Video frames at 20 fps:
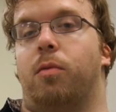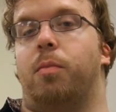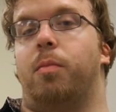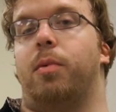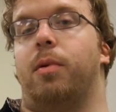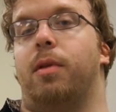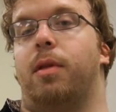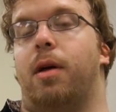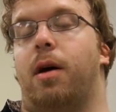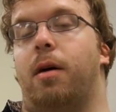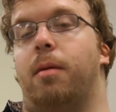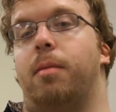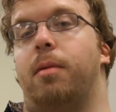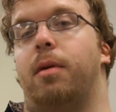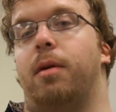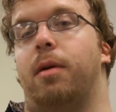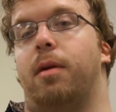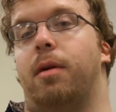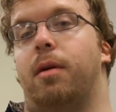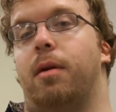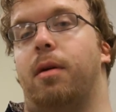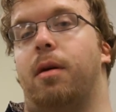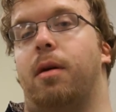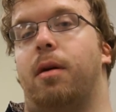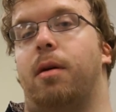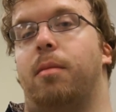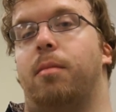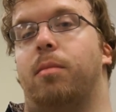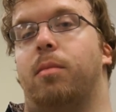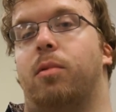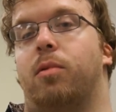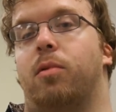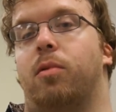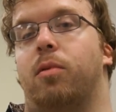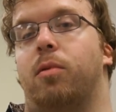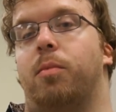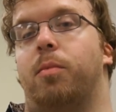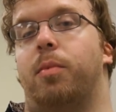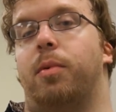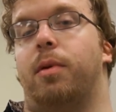lobbying
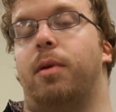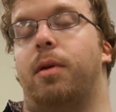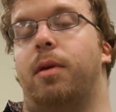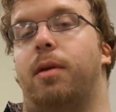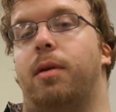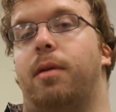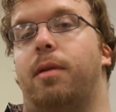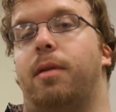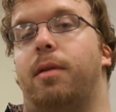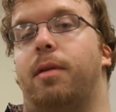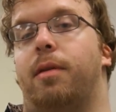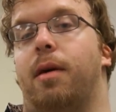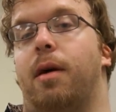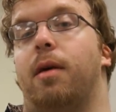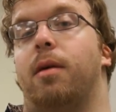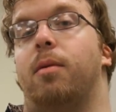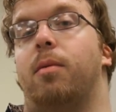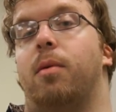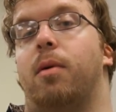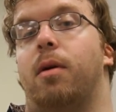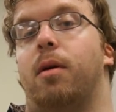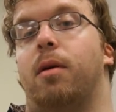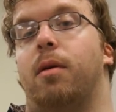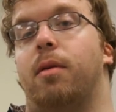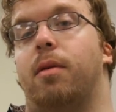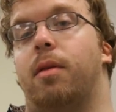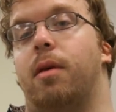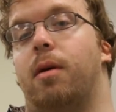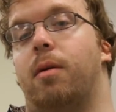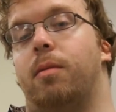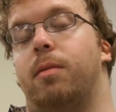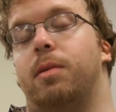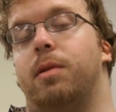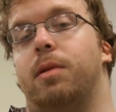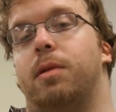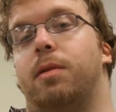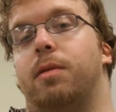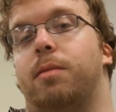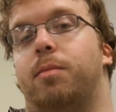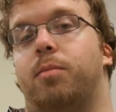group in Delaware that
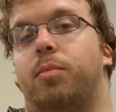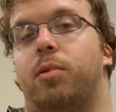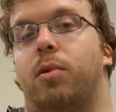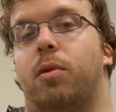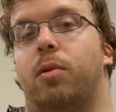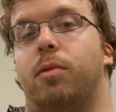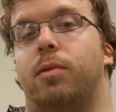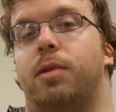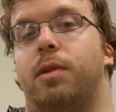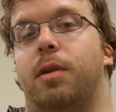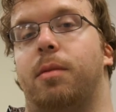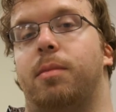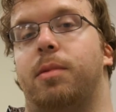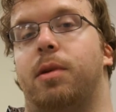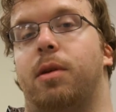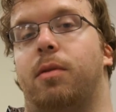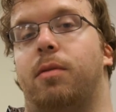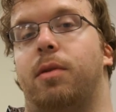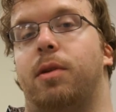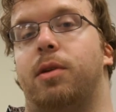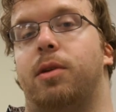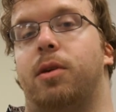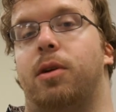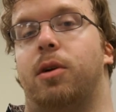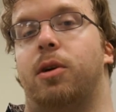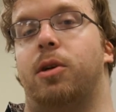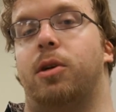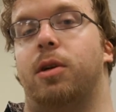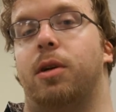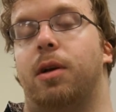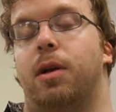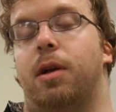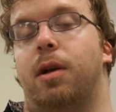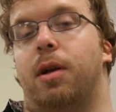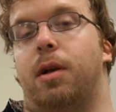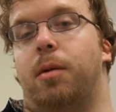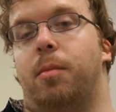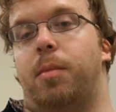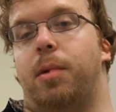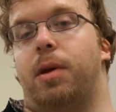was pro-stem cell research,
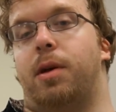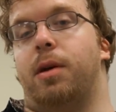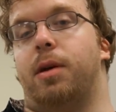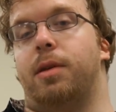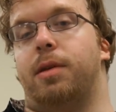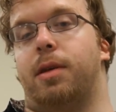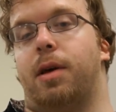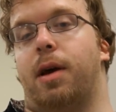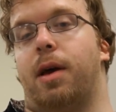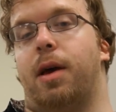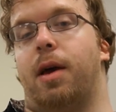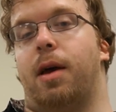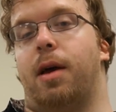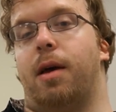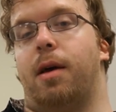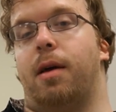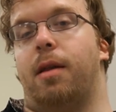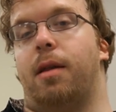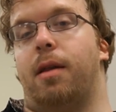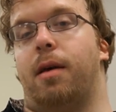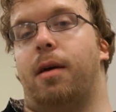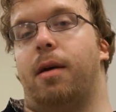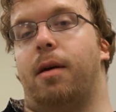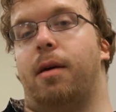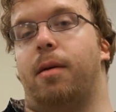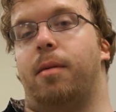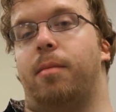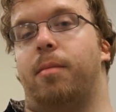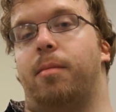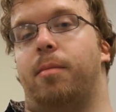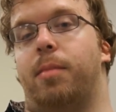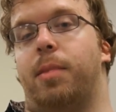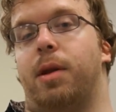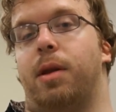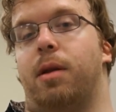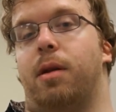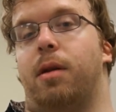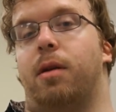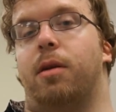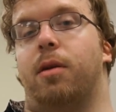because I had been
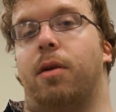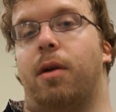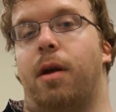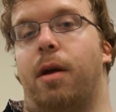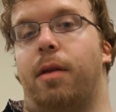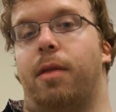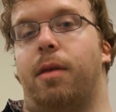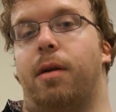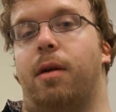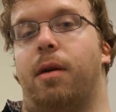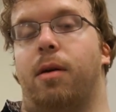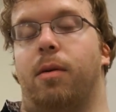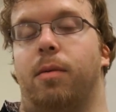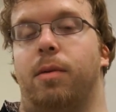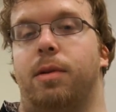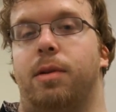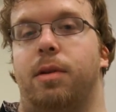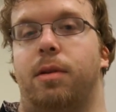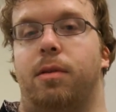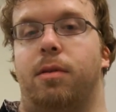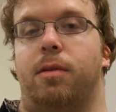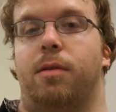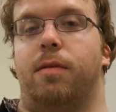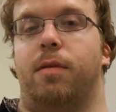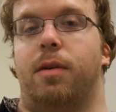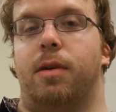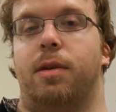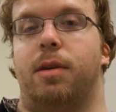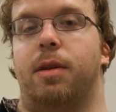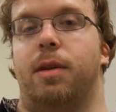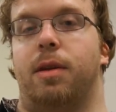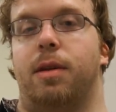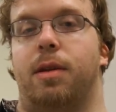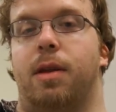an undergrad there. I went to the University of